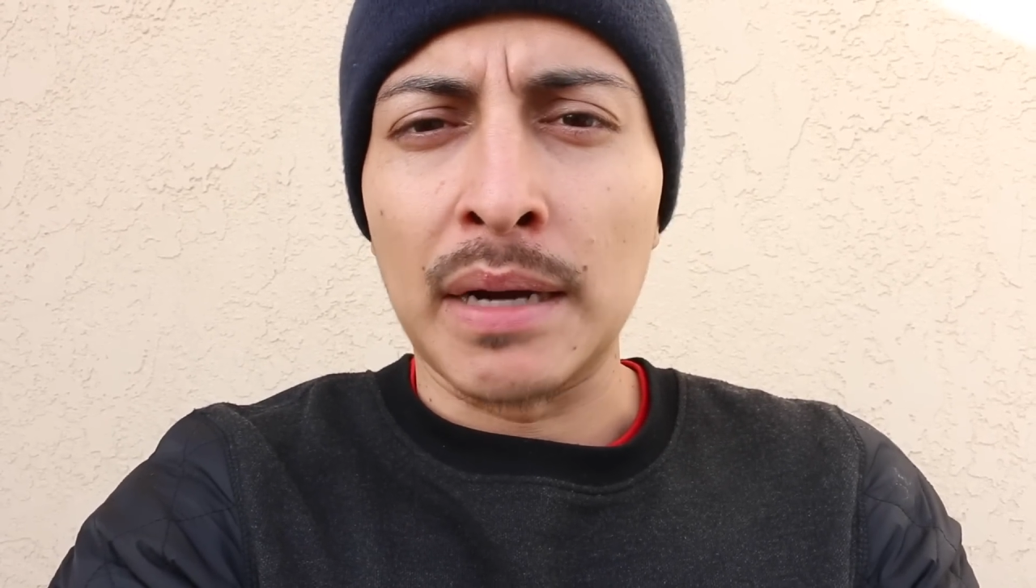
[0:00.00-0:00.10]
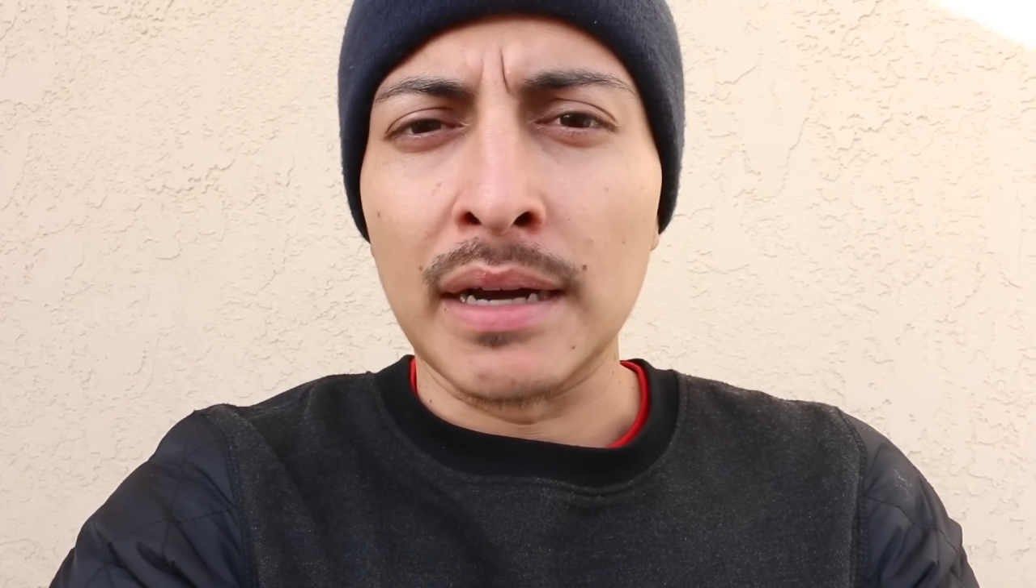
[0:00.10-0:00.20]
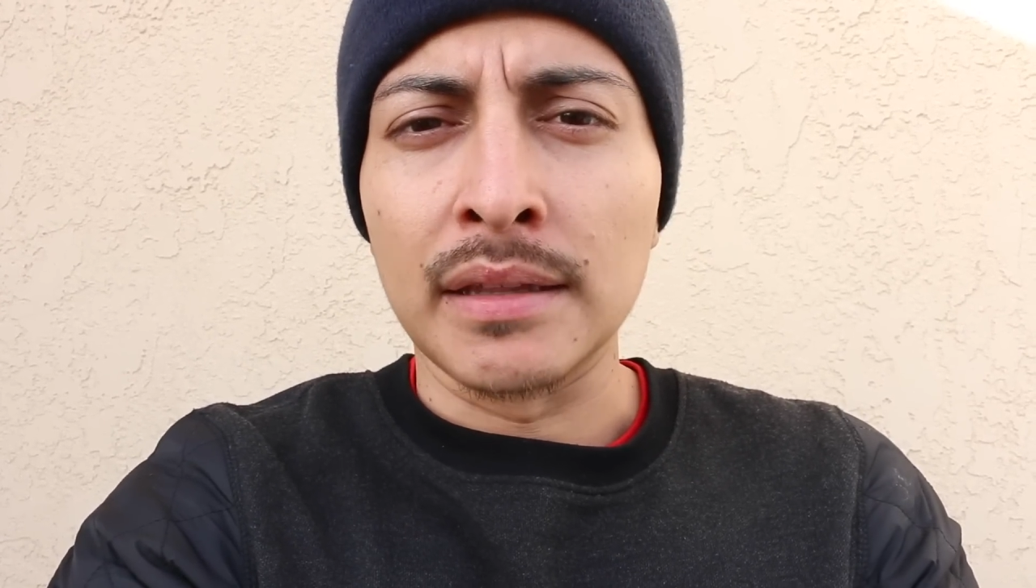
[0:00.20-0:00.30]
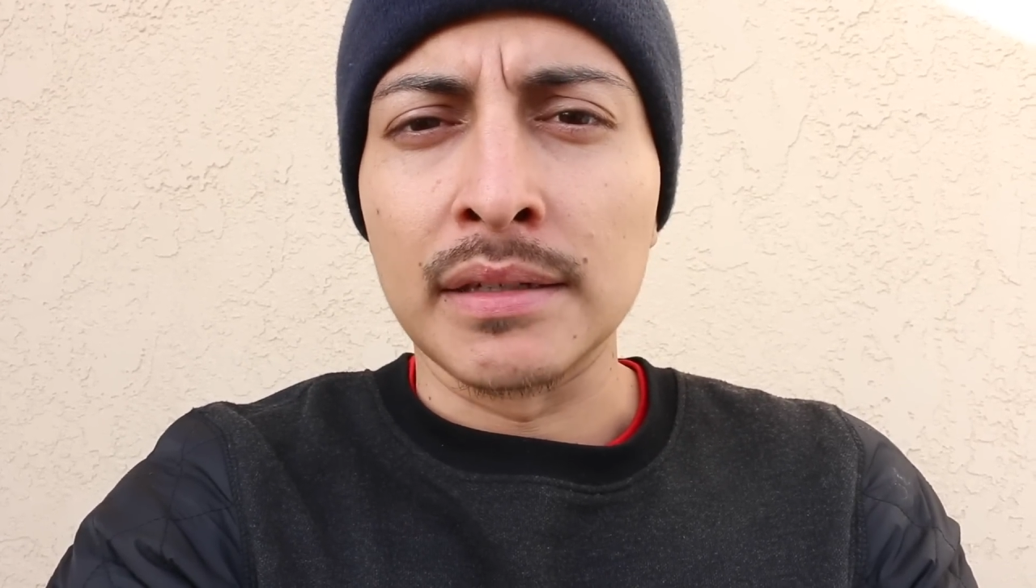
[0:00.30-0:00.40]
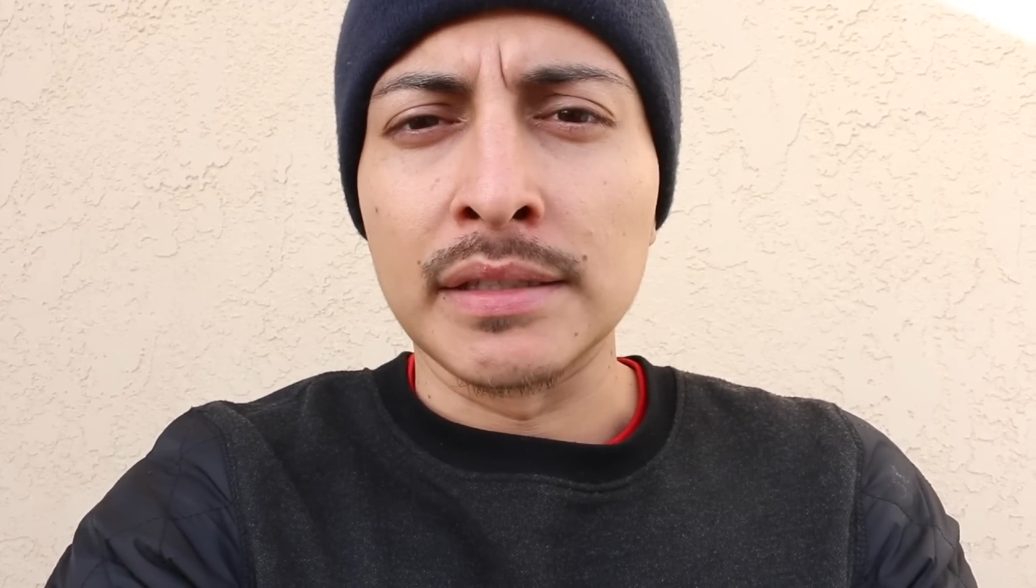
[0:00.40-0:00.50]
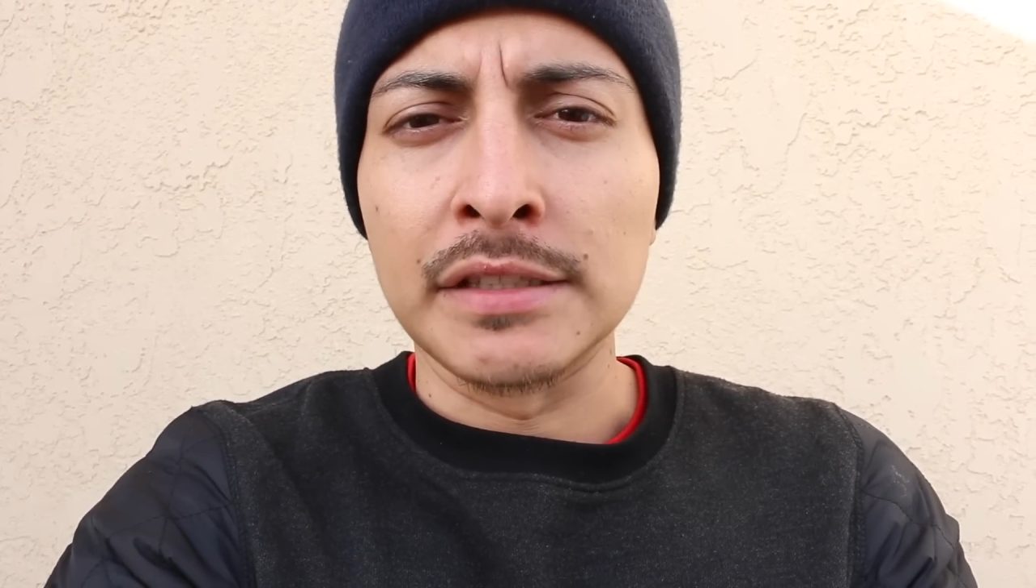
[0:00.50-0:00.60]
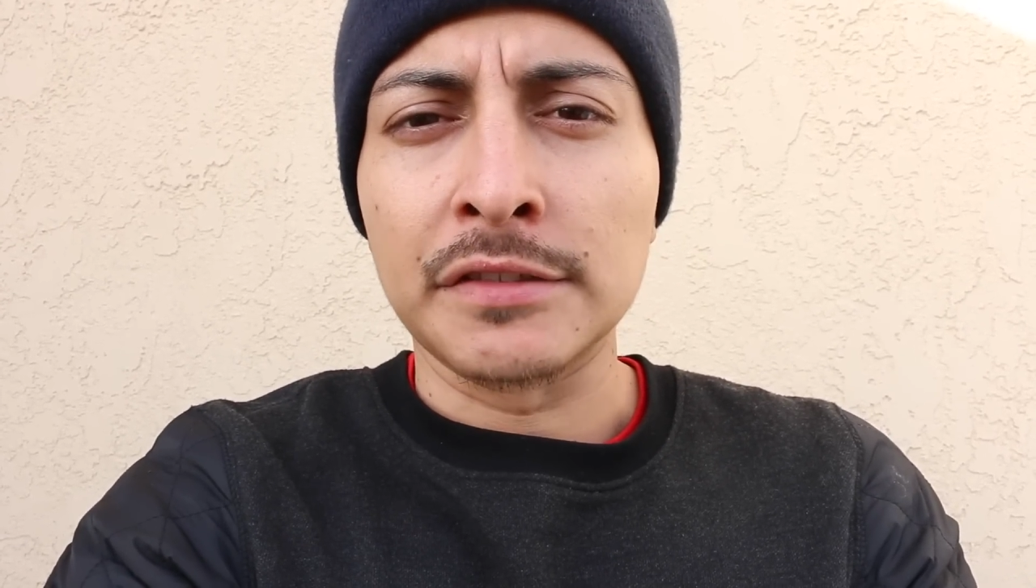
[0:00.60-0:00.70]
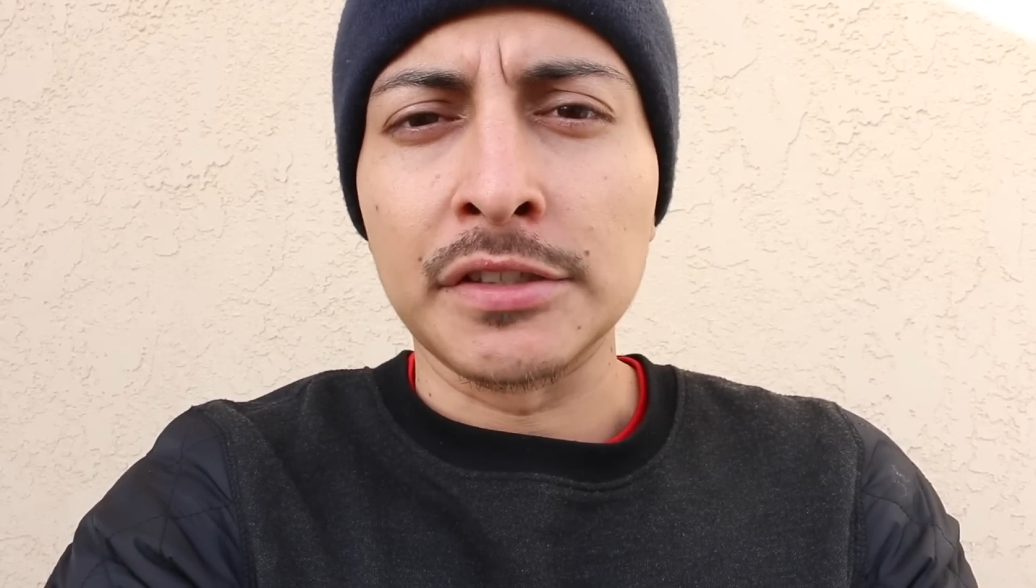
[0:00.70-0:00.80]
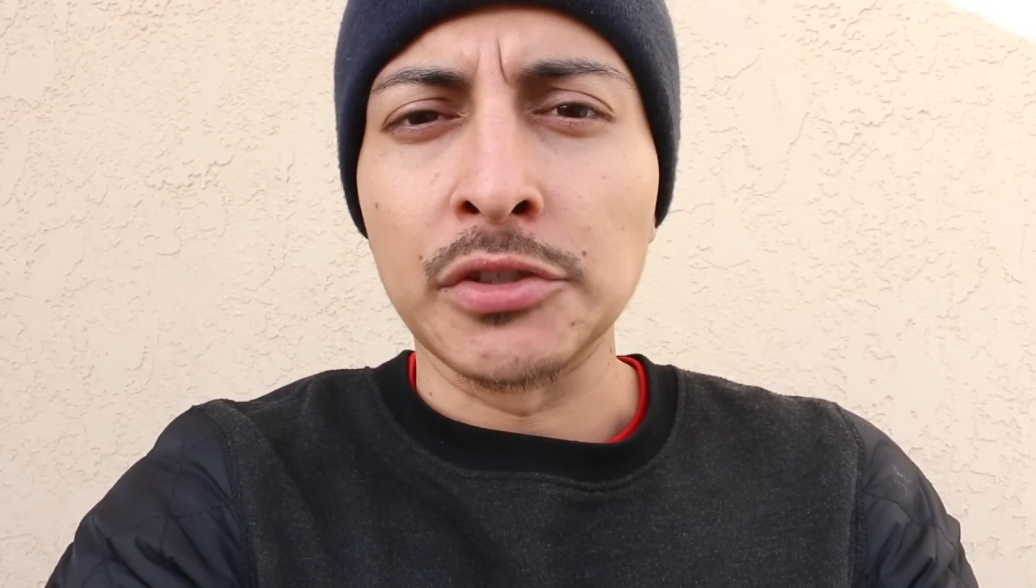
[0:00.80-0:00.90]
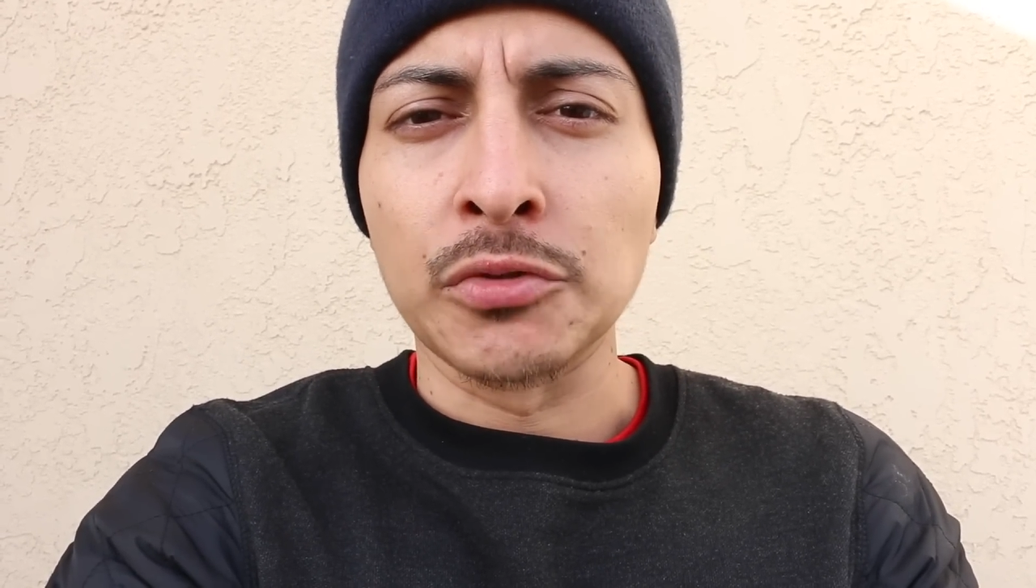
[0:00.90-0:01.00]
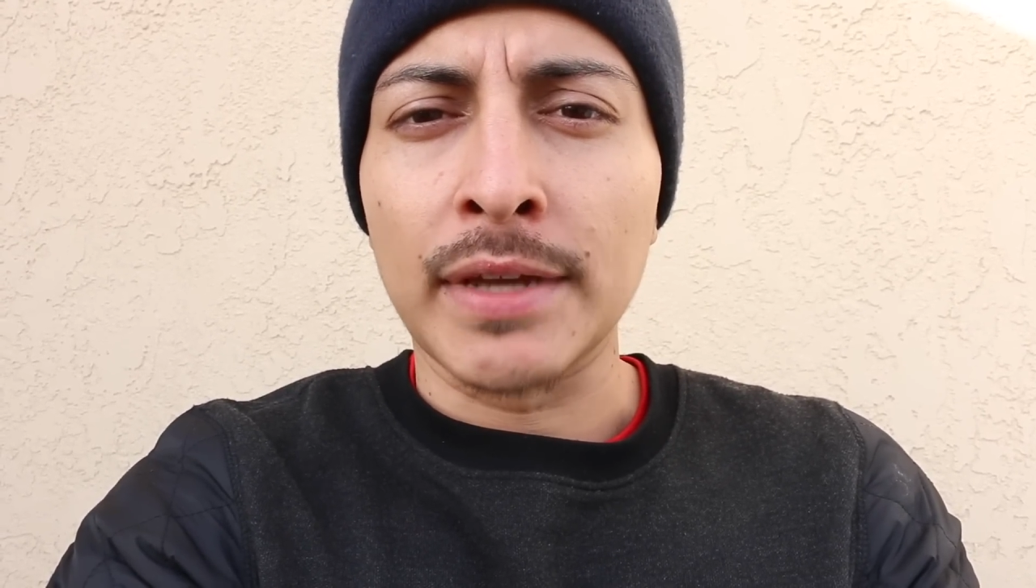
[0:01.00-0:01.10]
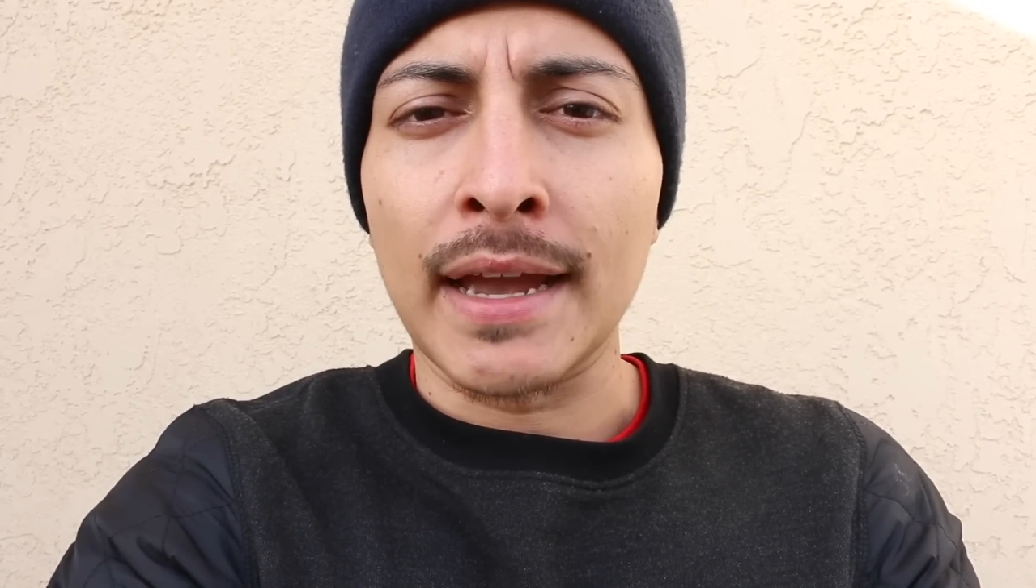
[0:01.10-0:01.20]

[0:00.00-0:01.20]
buy the ECU